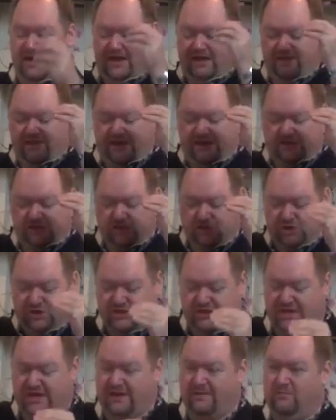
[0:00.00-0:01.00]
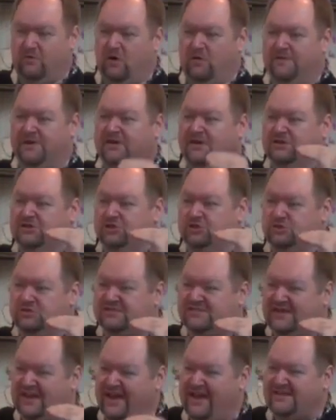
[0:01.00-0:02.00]
And they took that moment to
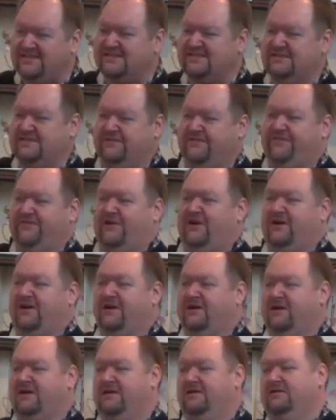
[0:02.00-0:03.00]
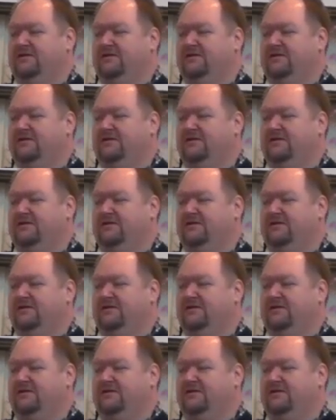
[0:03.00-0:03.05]
testify,